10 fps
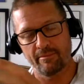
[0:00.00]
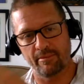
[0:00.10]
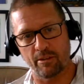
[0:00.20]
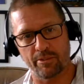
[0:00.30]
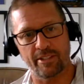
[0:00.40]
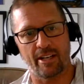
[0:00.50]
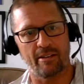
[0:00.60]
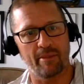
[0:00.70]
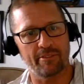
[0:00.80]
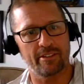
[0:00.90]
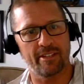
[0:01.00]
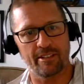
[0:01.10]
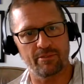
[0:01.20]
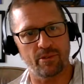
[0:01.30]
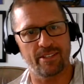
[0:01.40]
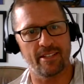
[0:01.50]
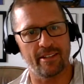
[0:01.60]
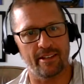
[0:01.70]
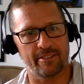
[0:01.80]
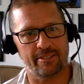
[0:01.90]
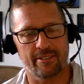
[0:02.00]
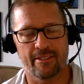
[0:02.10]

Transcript: over time, every 10 to 14 days,